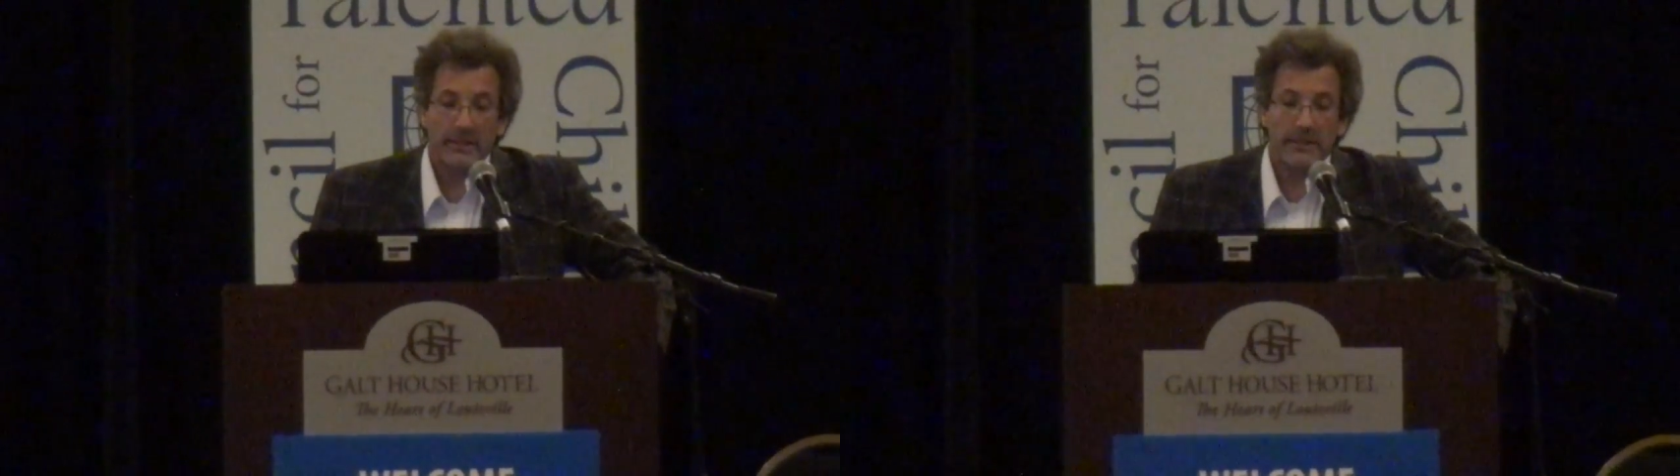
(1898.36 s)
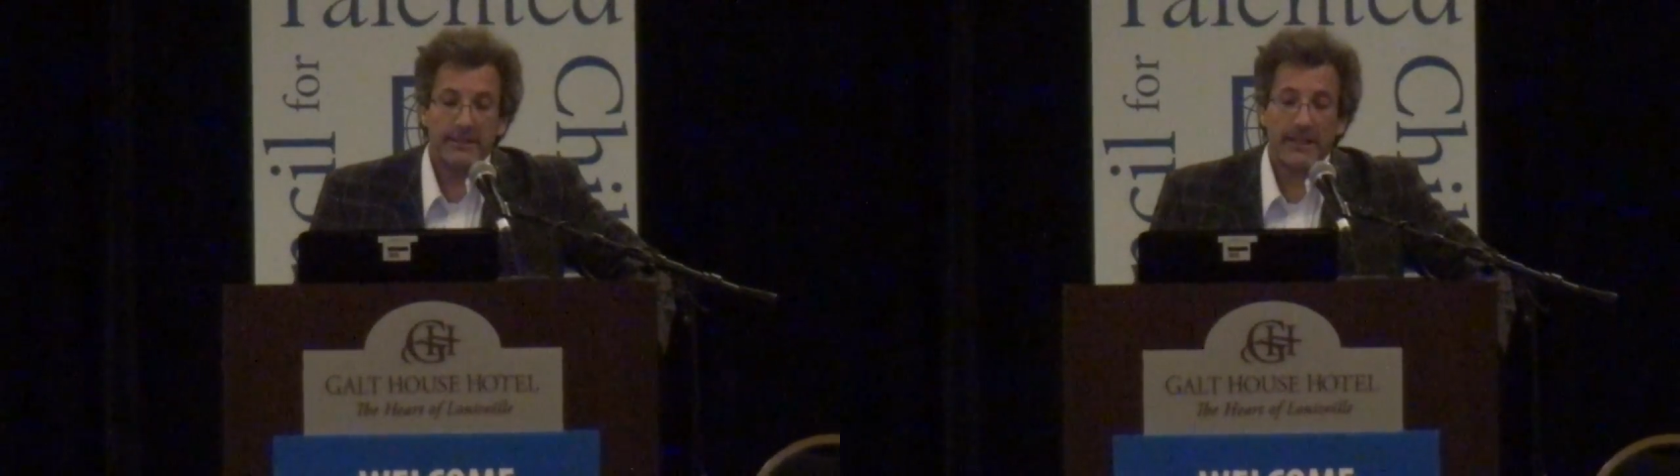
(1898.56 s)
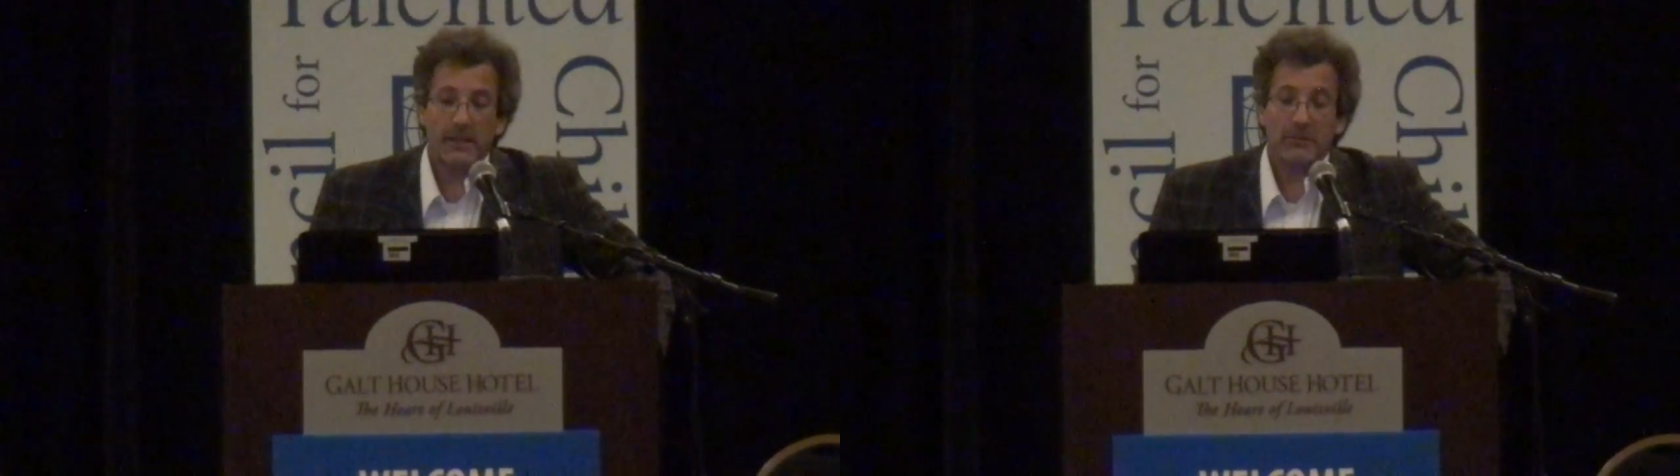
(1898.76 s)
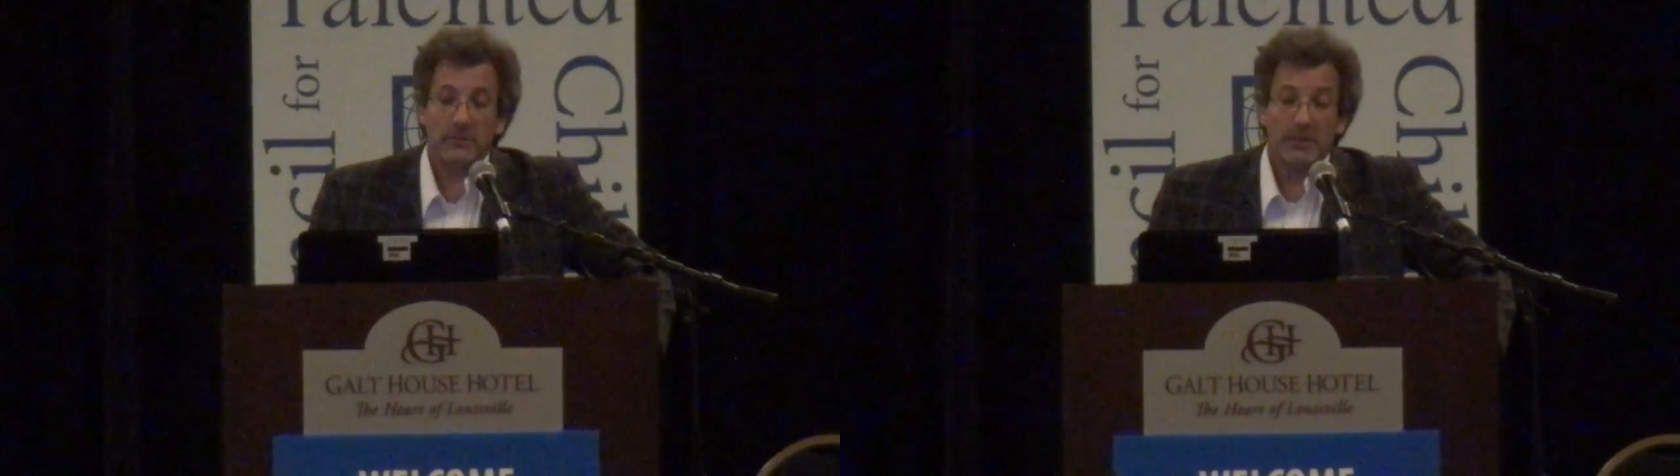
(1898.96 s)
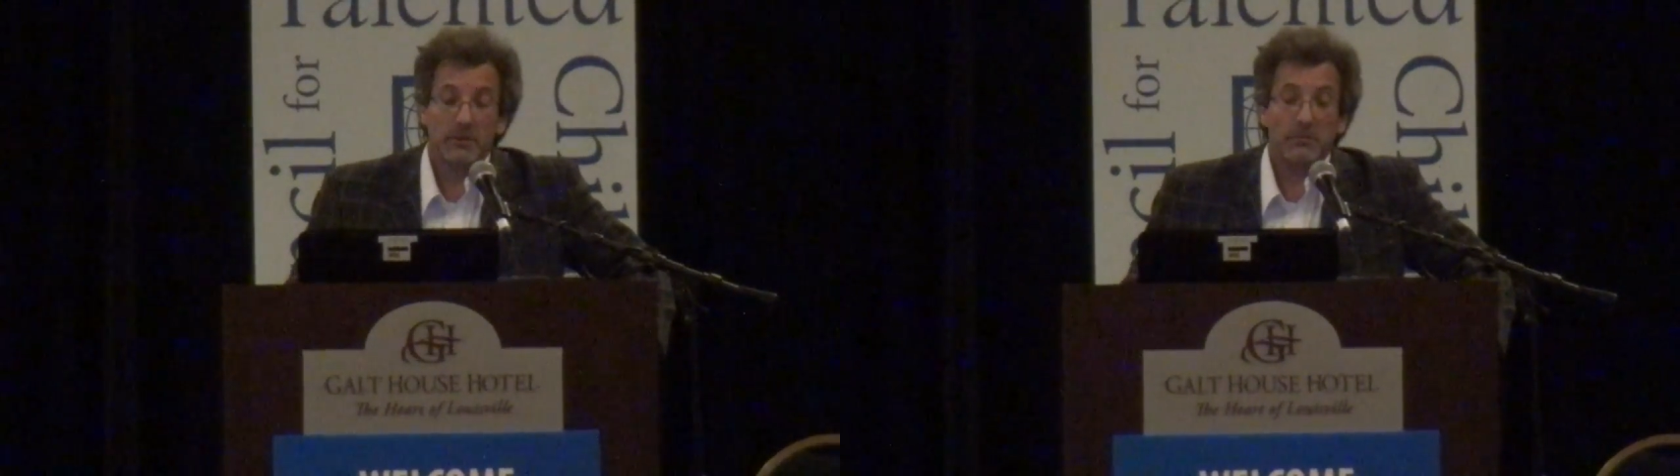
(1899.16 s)
Now,
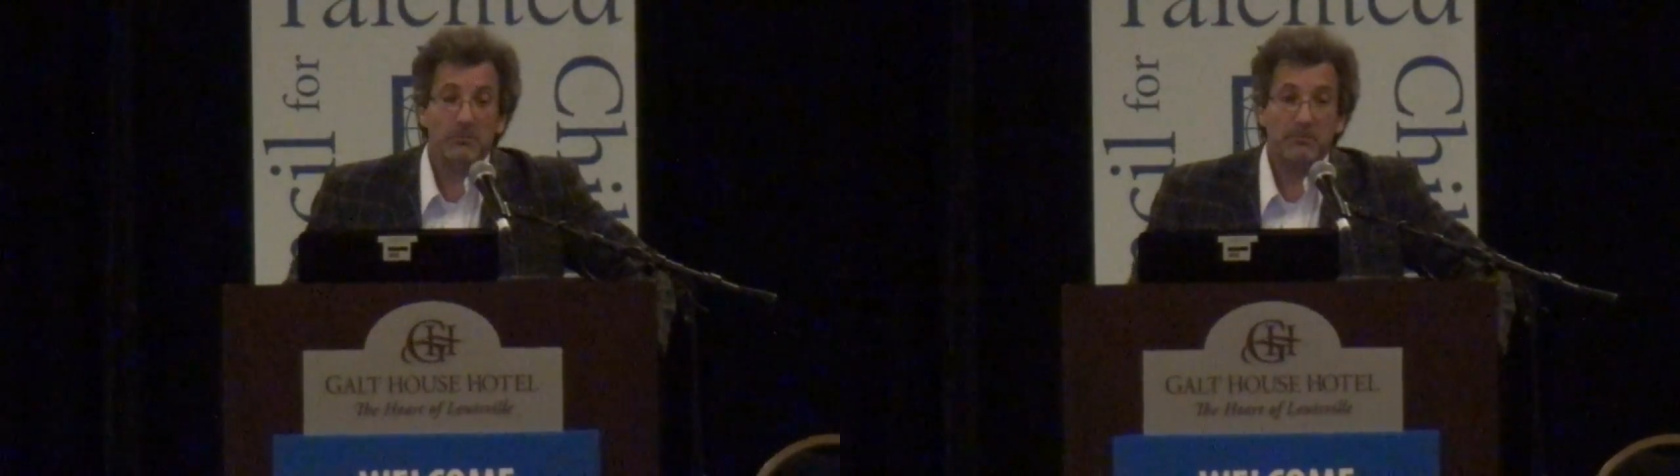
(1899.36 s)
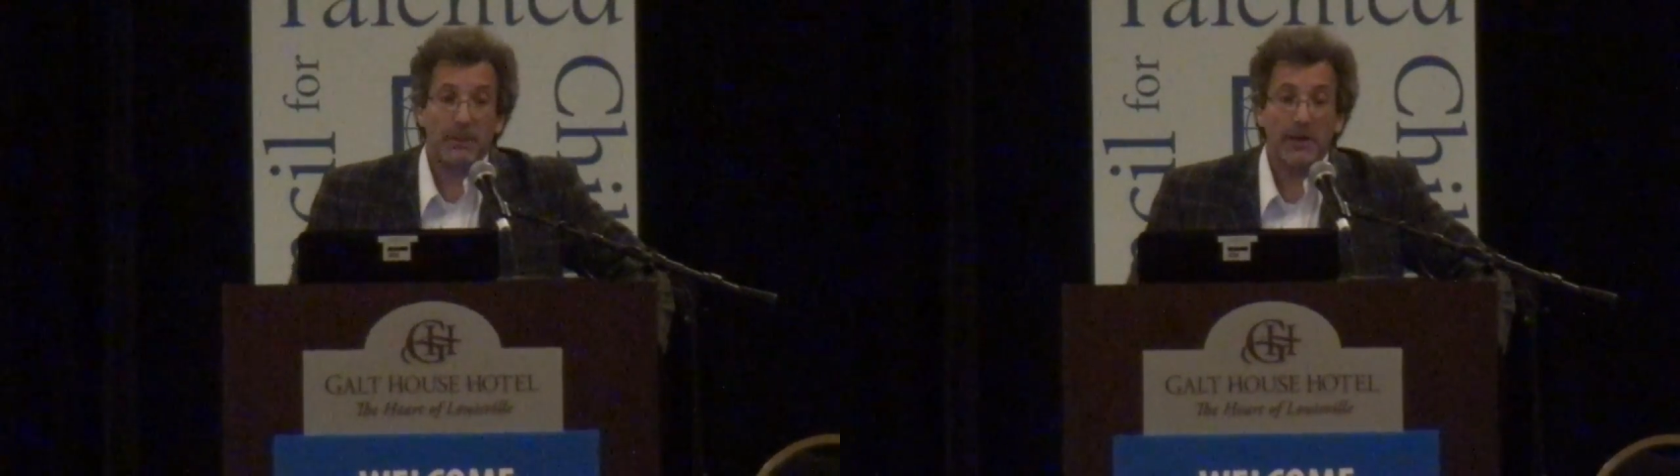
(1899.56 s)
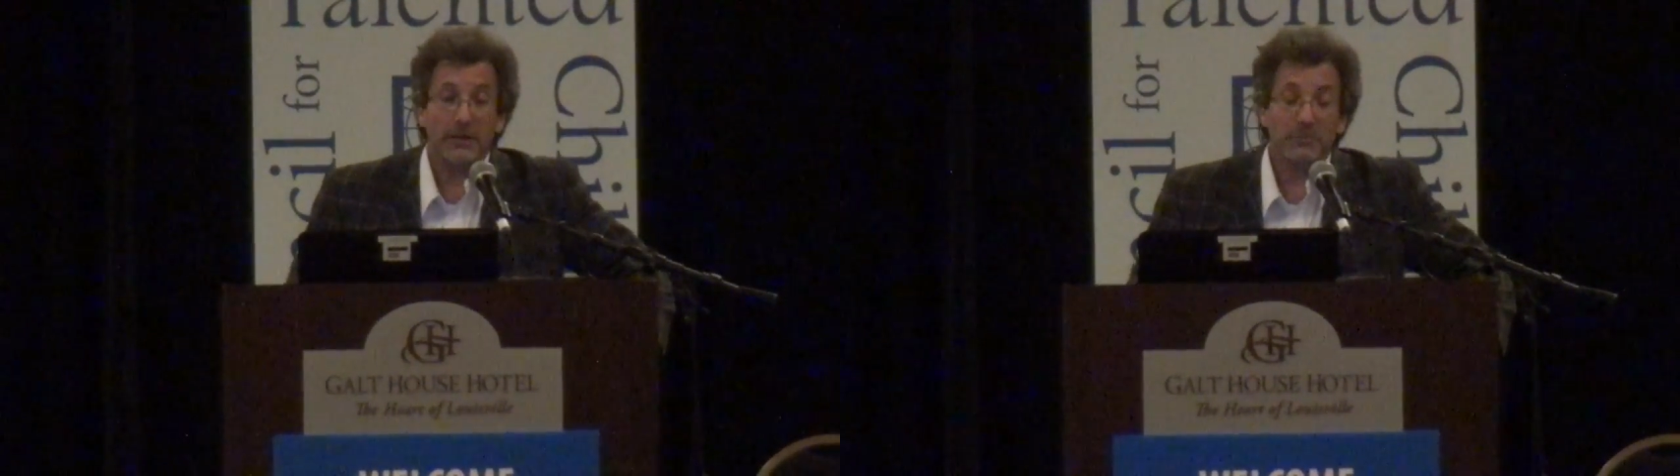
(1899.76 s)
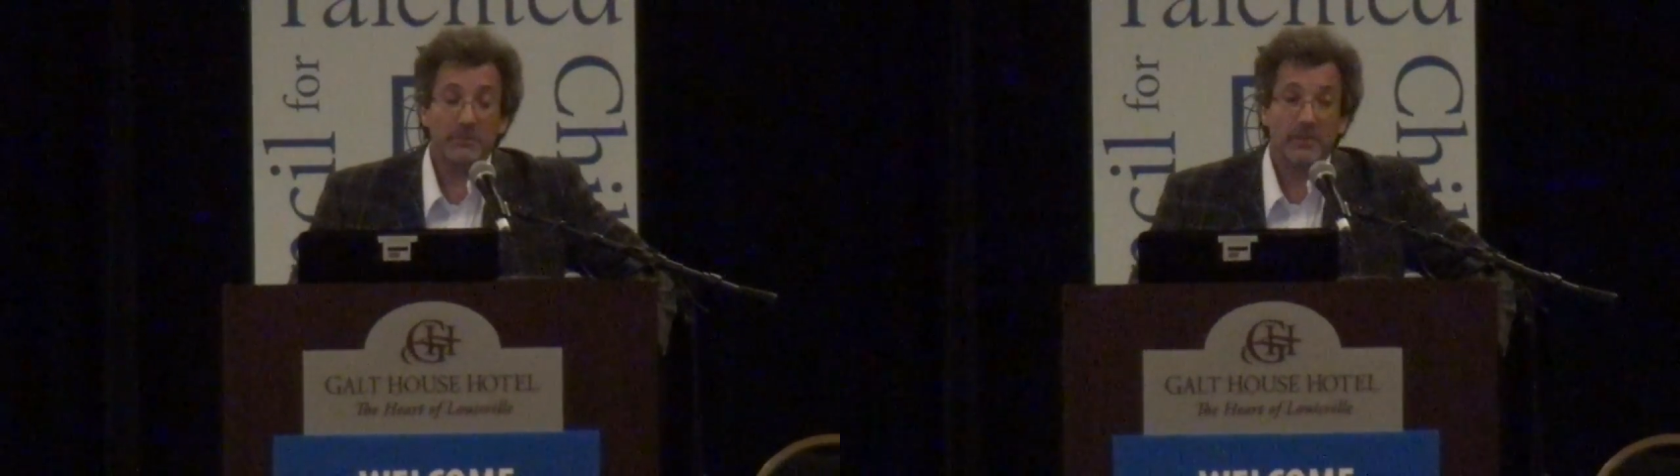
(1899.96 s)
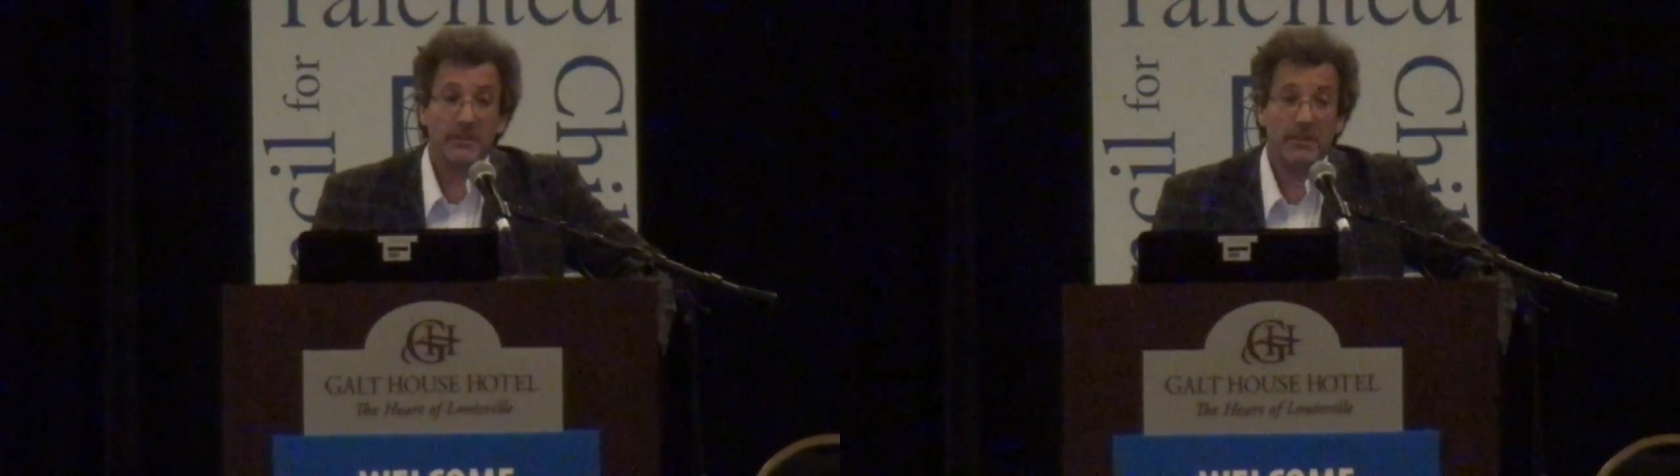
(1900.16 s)
part
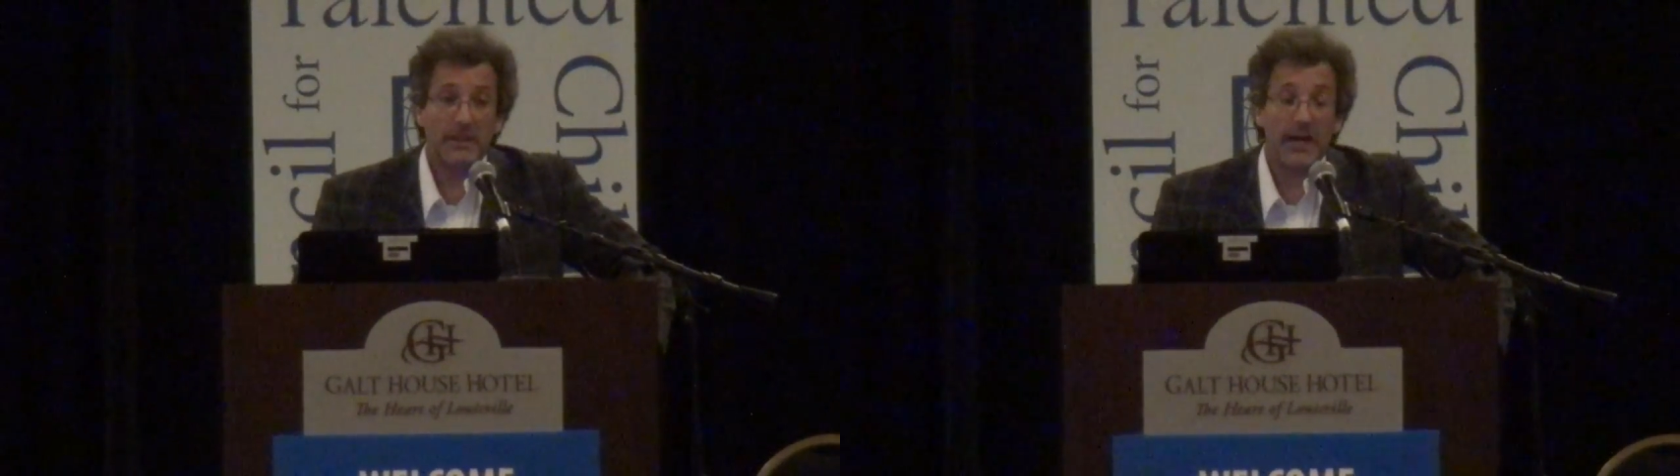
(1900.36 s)
of